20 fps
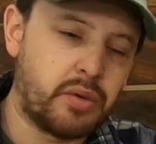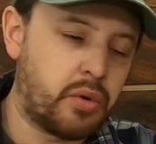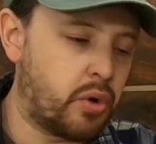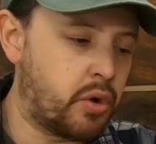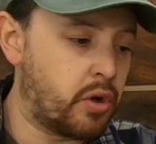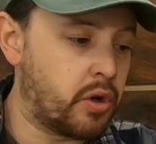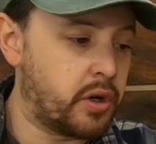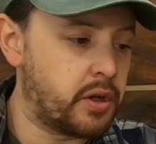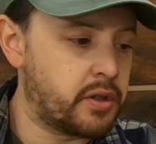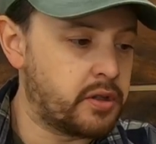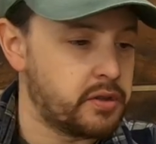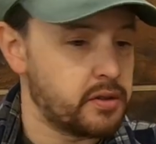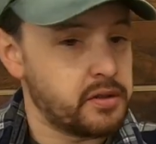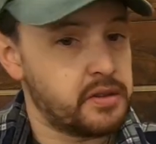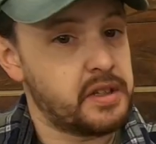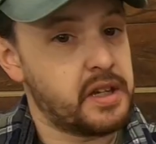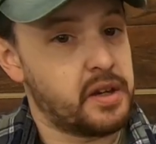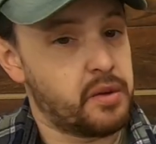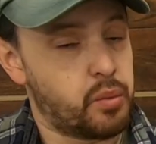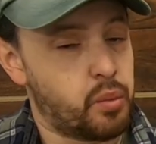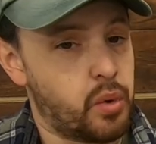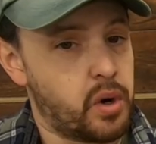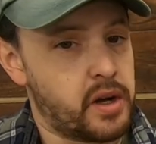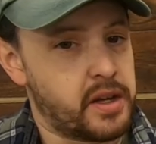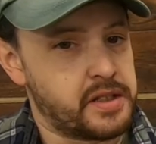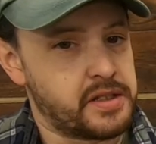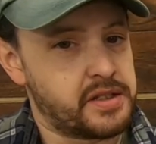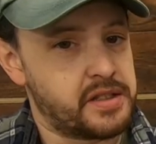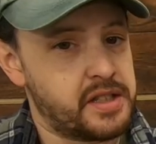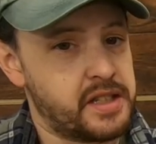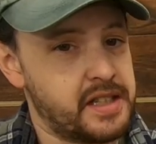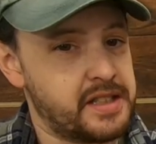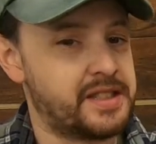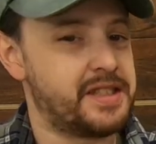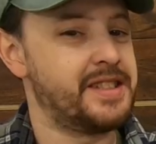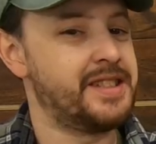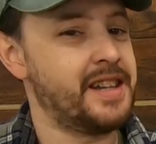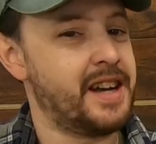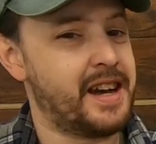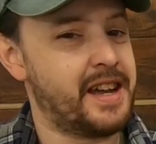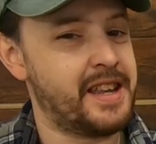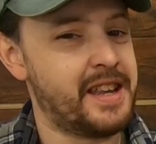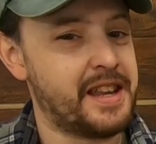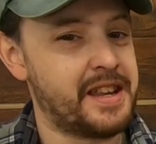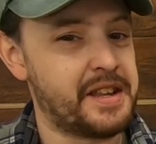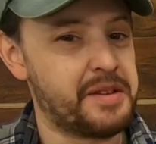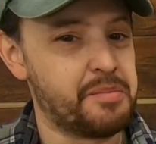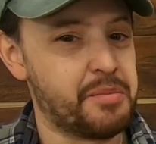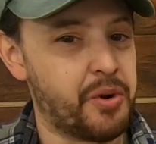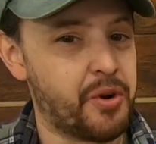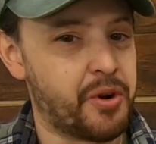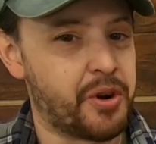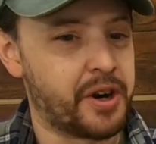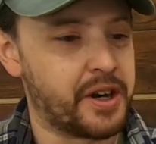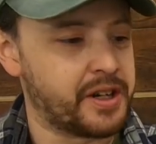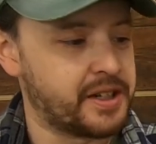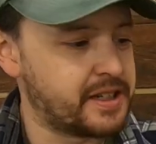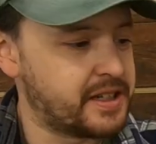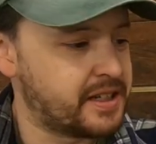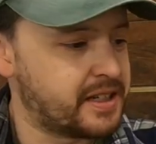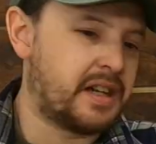Or it was. It's not anymore.